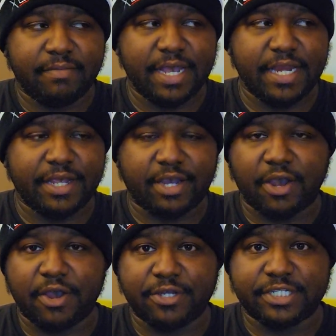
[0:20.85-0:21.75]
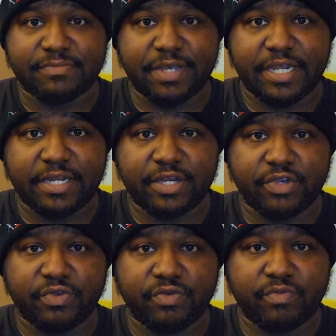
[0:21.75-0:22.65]
It encourages me to
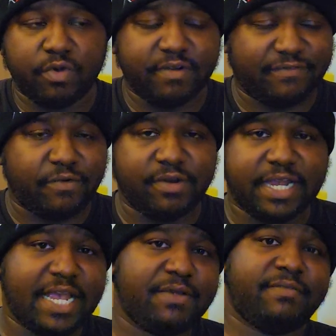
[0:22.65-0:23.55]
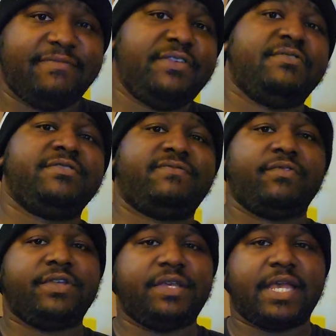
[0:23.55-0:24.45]
do more 4K reviews
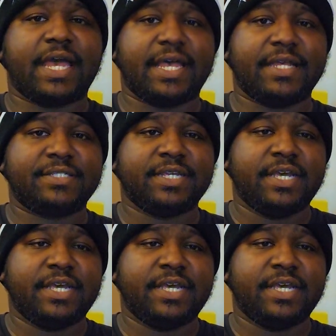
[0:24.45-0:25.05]
for you guys.